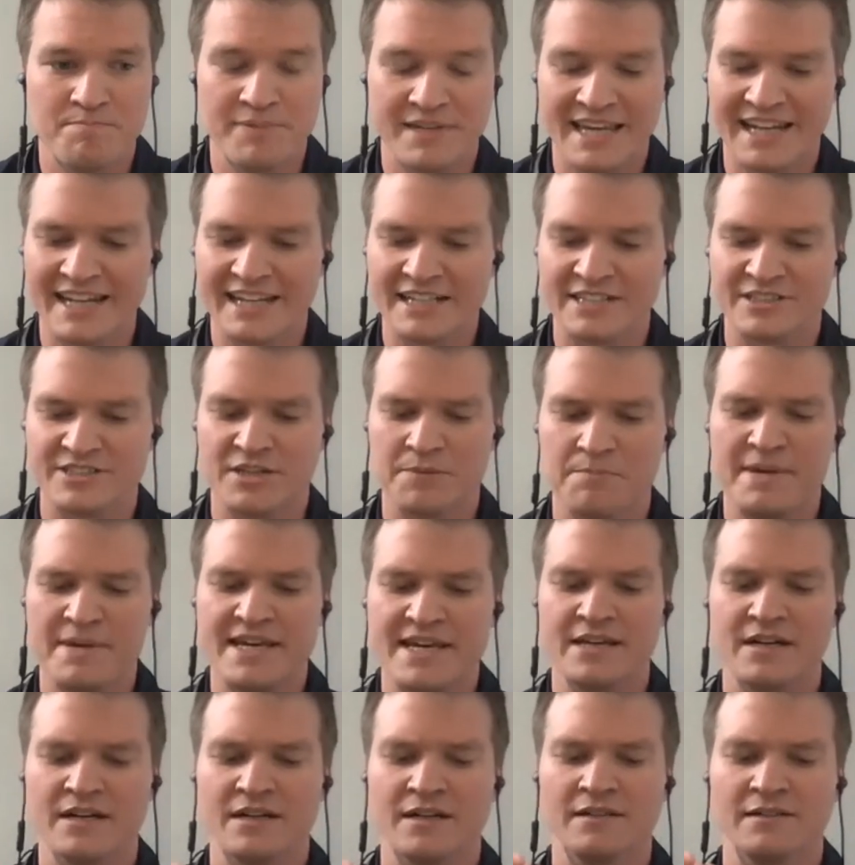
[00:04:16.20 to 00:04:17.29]
getting to be
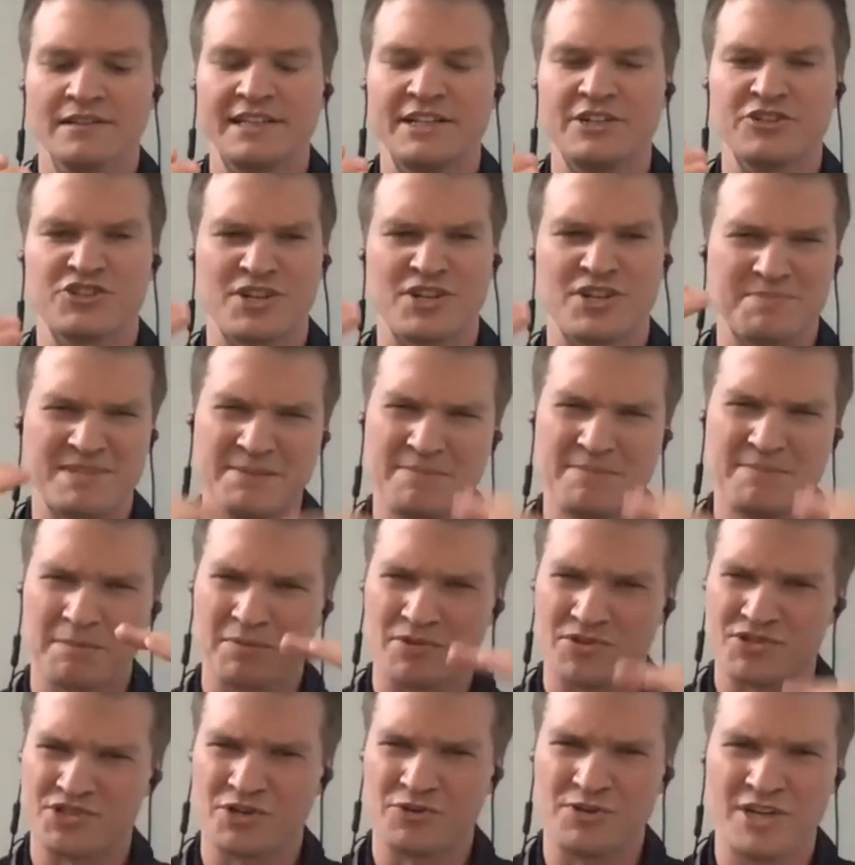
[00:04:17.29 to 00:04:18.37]
a leadership team member
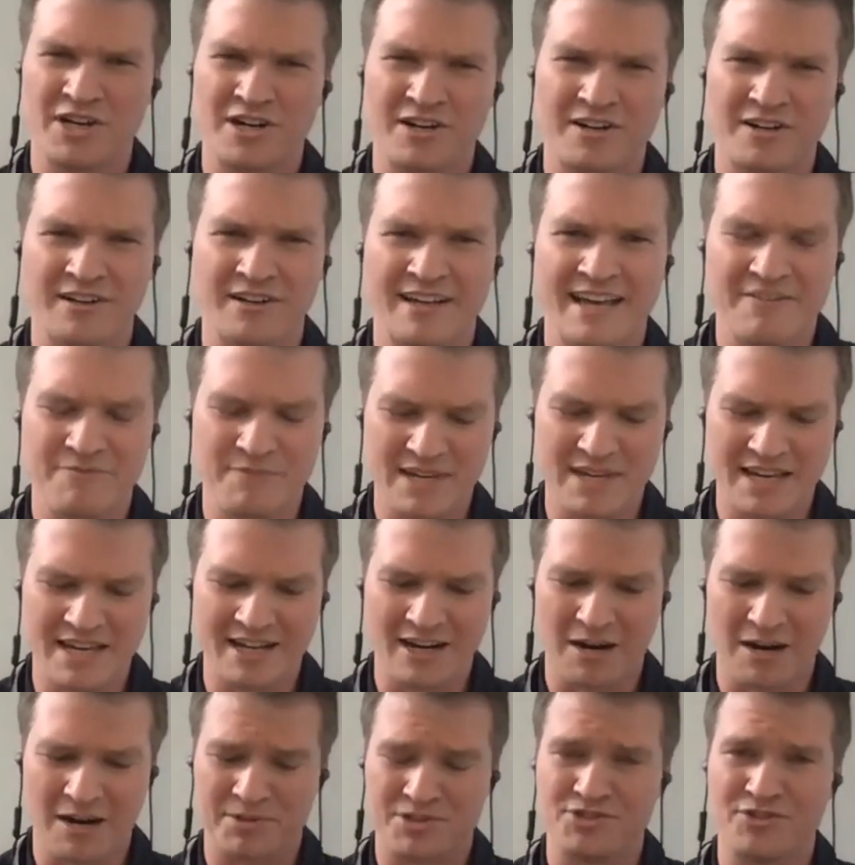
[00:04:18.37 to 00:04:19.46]
so young gave me an
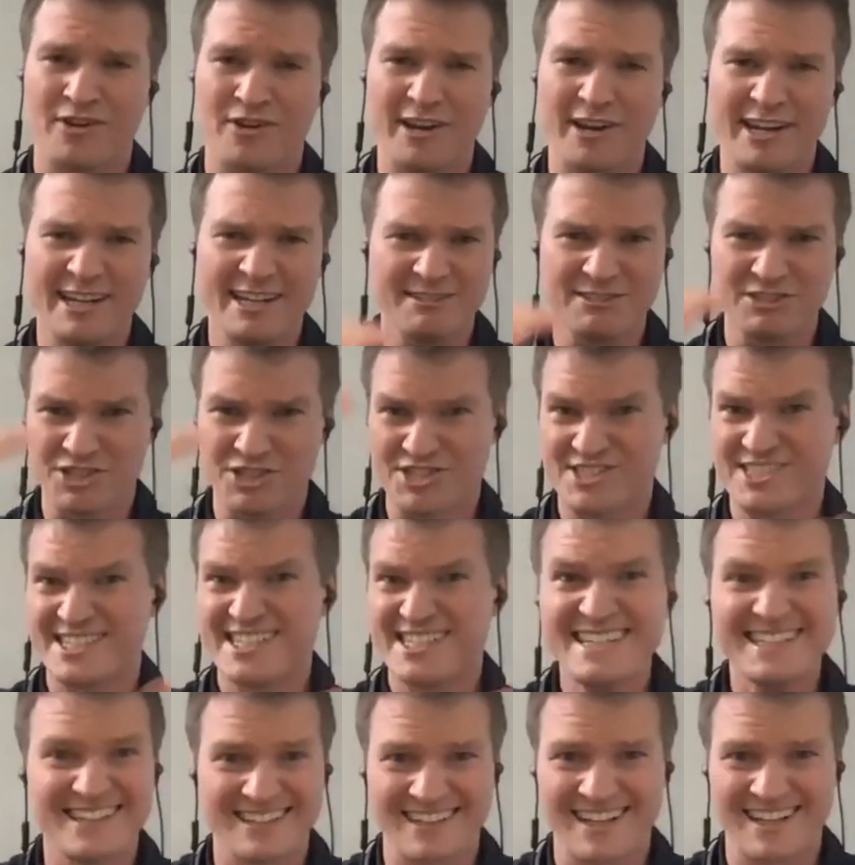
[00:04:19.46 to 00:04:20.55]
opportunity to
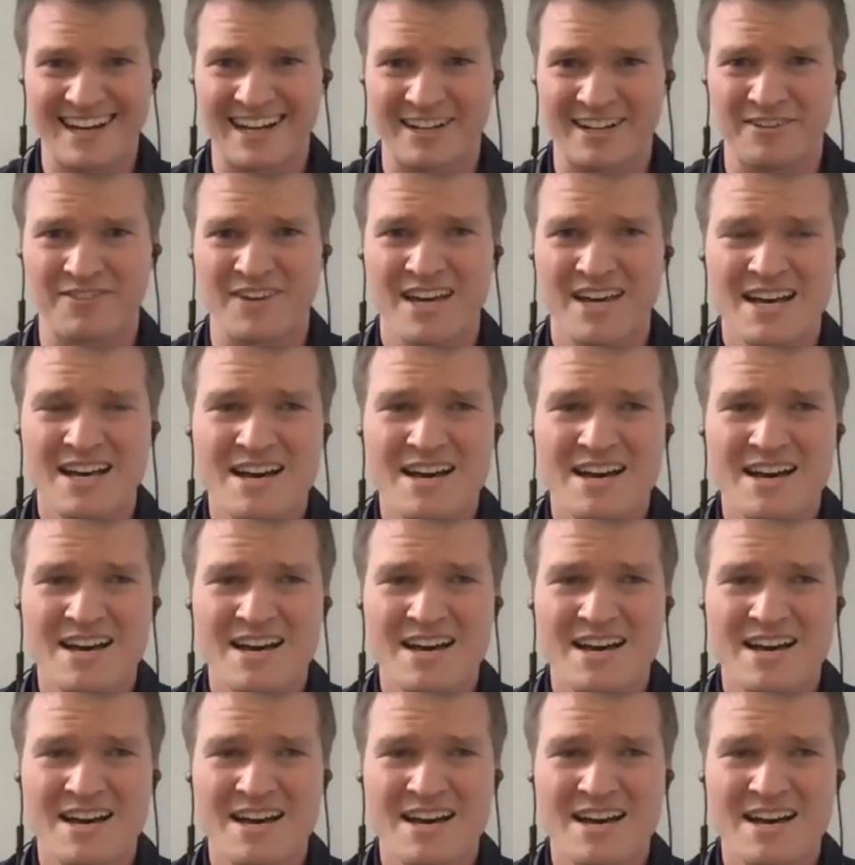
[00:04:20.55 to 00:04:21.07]
see a lot of